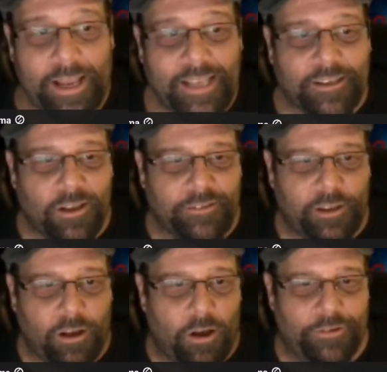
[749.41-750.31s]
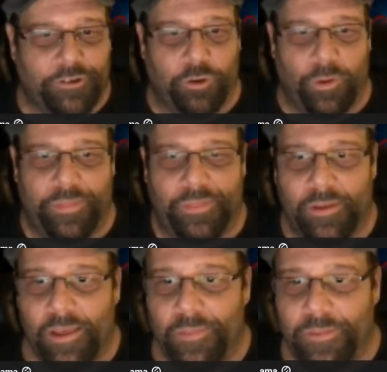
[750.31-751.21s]
I guess all has to do with
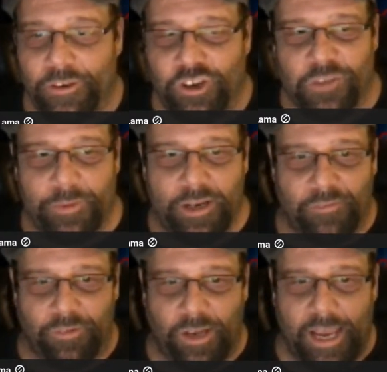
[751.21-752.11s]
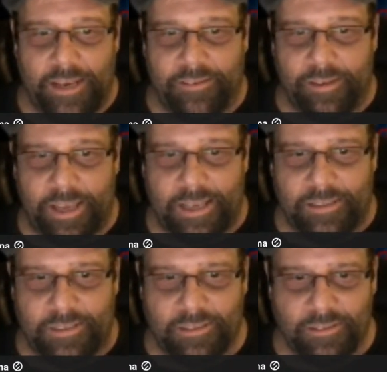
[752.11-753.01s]
the adjustment of light, I
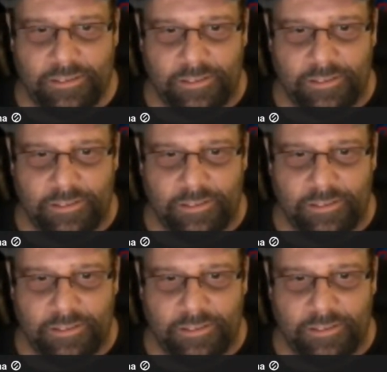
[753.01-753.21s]
guess.